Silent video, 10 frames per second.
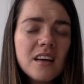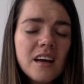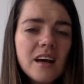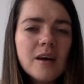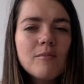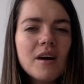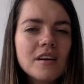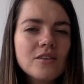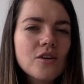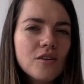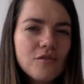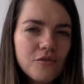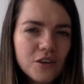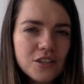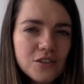and a lot of
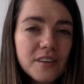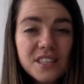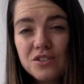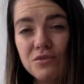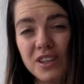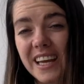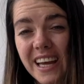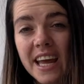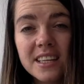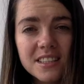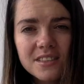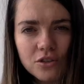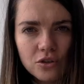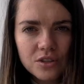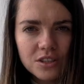Rangers fans are really against
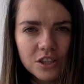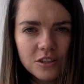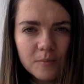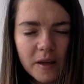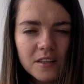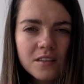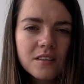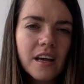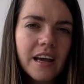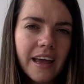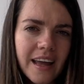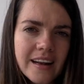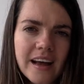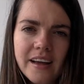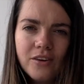Scottish independence. Again,
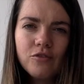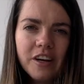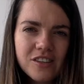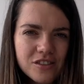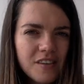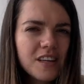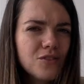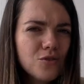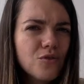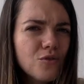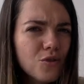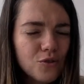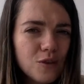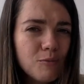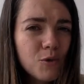I know Rangers fans who
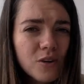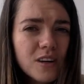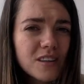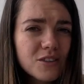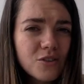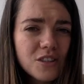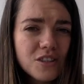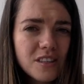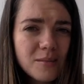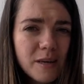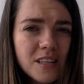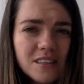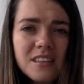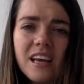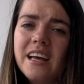support Scottish
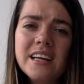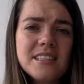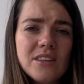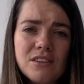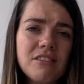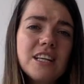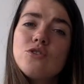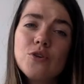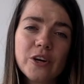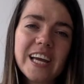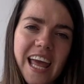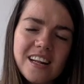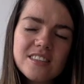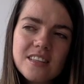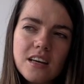independence and Celtic fans who are
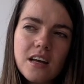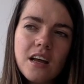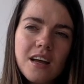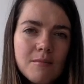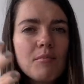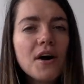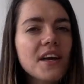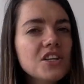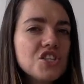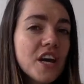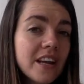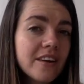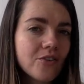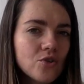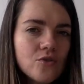against it, but in
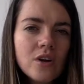general.